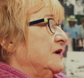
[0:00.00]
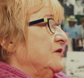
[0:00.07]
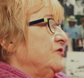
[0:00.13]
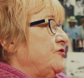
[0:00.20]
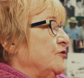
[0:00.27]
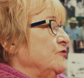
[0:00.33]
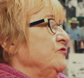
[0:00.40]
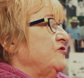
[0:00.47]

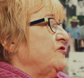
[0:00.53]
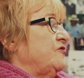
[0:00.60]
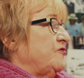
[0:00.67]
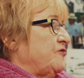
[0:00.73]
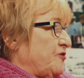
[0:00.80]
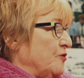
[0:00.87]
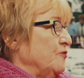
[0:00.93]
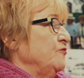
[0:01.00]

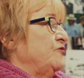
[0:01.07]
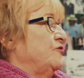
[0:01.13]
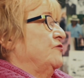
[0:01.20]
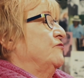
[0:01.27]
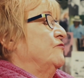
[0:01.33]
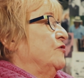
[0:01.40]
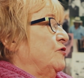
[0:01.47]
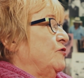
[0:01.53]
Don't
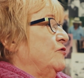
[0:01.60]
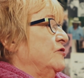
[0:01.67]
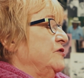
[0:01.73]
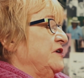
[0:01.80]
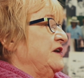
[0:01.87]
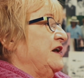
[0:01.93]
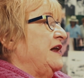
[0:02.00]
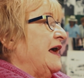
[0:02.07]
record
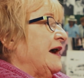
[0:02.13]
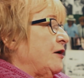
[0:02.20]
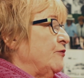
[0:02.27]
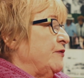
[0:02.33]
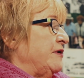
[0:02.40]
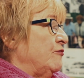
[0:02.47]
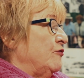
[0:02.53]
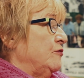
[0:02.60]
in an
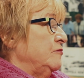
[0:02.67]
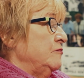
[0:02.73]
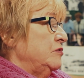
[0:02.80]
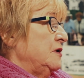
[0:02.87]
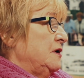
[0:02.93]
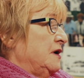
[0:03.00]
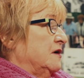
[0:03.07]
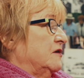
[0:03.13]
echoey room,
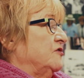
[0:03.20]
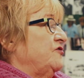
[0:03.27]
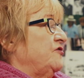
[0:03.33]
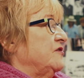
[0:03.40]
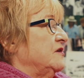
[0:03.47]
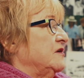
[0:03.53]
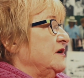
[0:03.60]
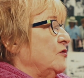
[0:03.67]
because
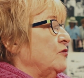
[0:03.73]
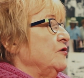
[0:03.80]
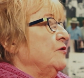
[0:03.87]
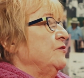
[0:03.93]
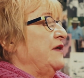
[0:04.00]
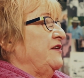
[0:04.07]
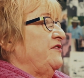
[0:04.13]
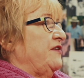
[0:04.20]

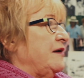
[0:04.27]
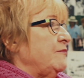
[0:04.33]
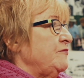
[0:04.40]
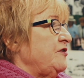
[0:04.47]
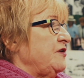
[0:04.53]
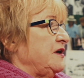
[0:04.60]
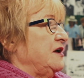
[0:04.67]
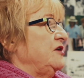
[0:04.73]
although that's
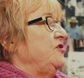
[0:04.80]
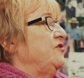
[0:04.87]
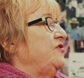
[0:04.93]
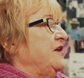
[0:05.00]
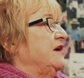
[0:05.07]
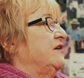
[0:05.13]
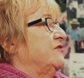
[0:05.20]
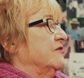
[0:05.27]
empty and you'd
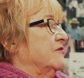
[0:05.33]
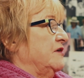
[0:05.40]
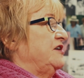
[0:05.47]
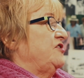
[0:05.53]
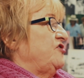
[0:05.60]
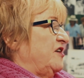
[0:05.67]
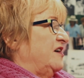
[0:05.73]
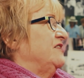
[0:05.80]
think it's a
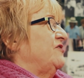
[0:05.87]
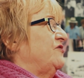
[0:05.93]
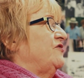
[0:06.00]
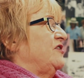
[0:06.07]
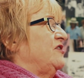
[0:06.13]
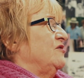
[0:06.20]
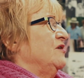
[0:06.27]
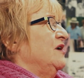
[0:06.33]
great chance for
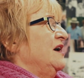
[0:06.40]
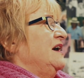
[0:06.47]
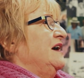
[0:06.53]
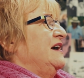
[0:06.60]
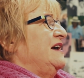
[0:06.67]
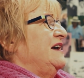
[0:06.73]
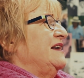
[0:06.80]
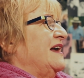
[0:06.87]
you,
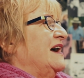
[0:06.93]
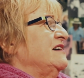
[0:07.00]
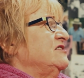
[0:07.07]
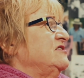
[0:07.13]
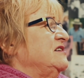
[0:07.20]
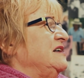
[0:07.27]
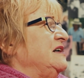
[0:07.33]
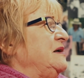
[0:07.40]
it
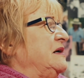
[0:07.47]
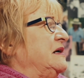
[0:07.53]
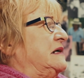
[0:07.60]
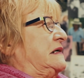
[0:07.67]
actually